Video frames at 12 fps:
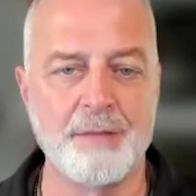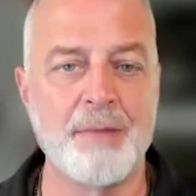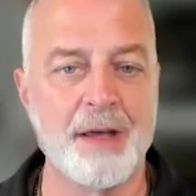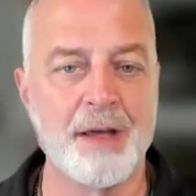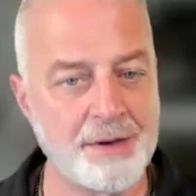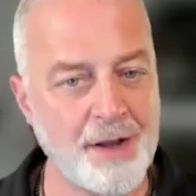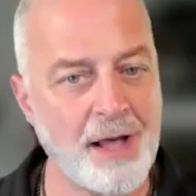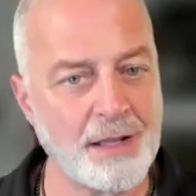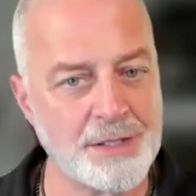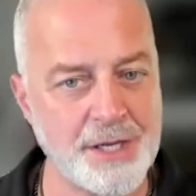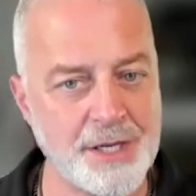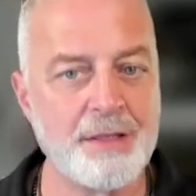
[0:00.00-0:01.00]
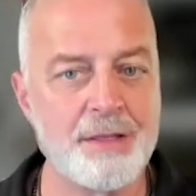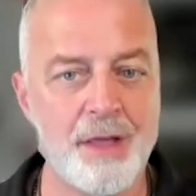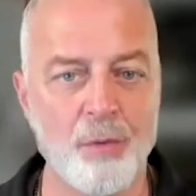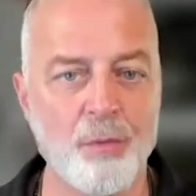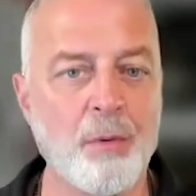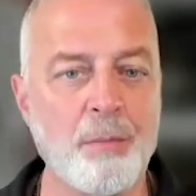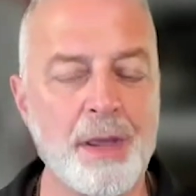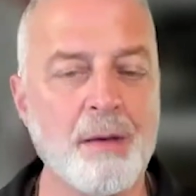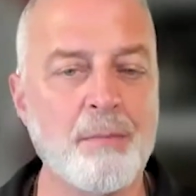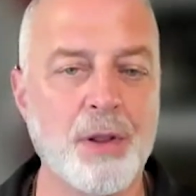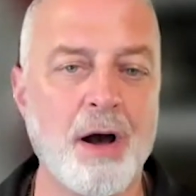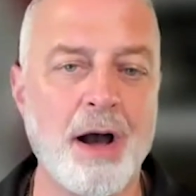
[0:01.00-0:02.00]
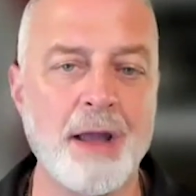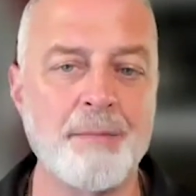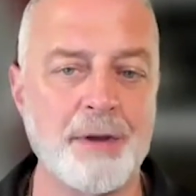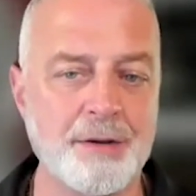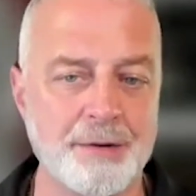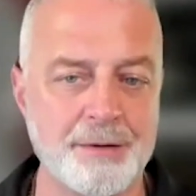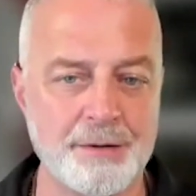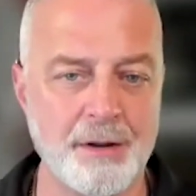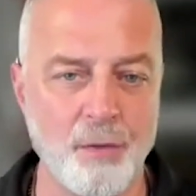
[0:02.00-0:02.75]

methodology that will be applied because